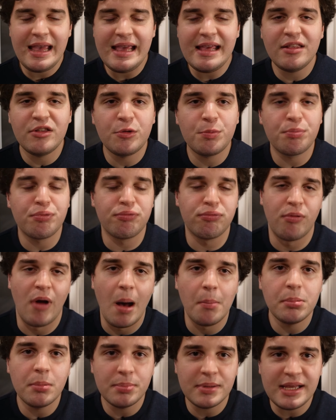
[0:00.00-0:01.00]
it's
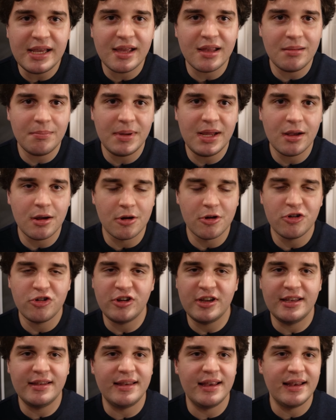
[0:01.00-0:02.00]
probably going to be her.
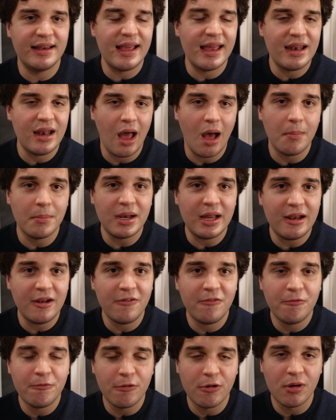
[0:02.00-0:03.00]
She did get
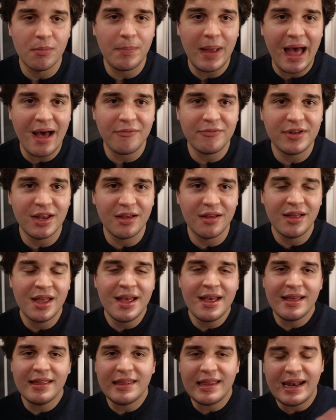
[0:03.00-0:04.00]
nominated for a BAFTA.
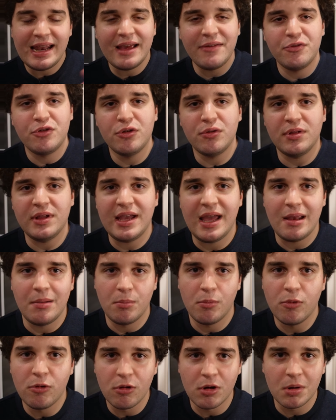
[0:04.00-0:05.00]
Then I have
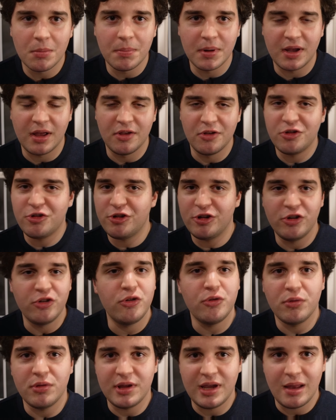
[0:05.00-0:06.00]
Julianne Moore because she's
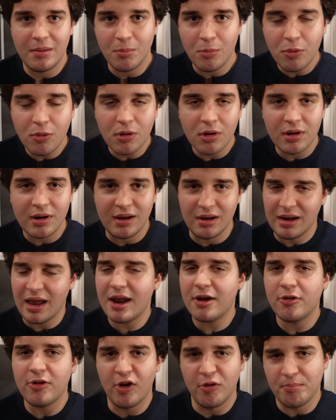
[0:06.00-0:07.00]
Julianne Moore. And
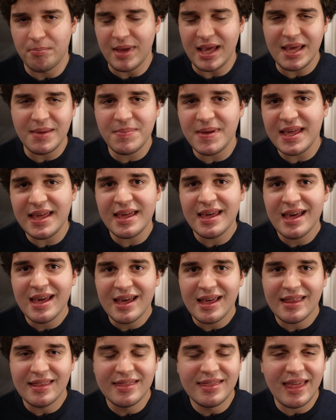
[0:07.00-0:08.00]
I don't know, maybe
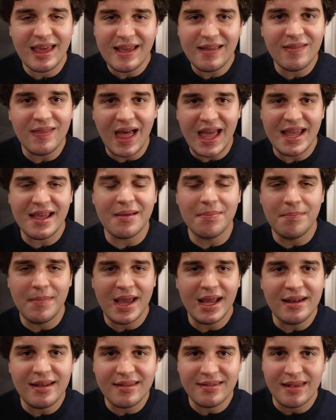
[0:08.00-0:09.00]
they like
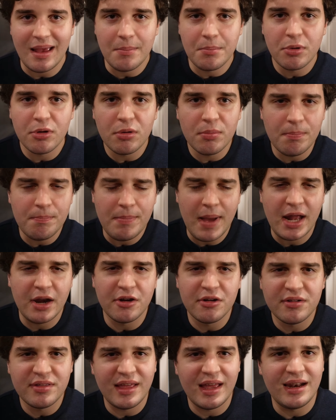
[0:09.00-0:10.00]
May, December
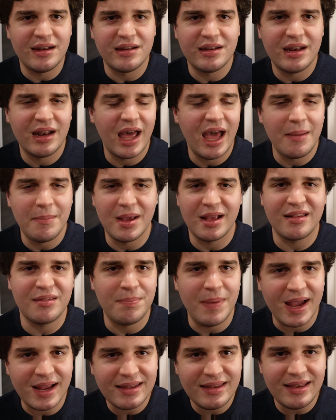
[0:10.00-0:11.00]
better than I'm
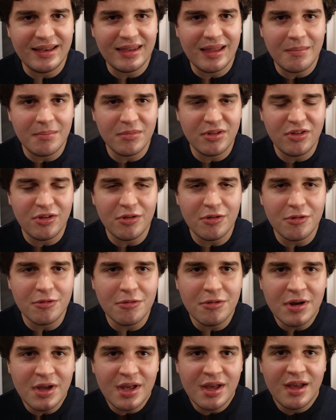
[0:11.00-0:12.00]
expecting them
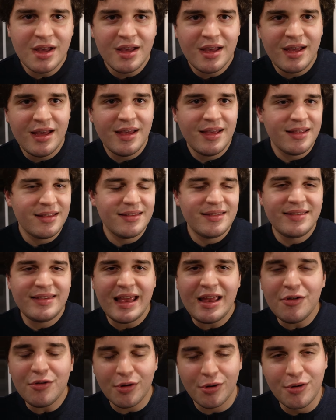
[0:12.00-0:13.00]
to.
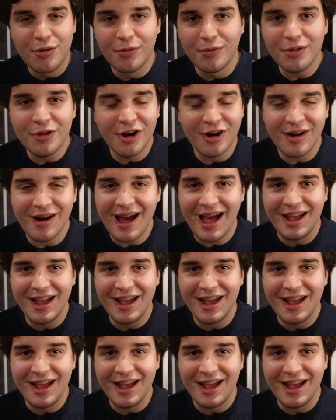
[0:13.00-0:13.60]
Sandra Hüller,